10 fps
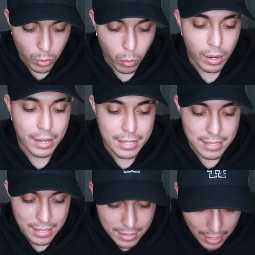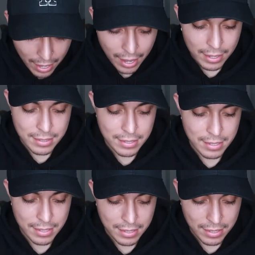Where is this at?
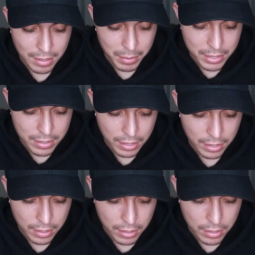Let me see.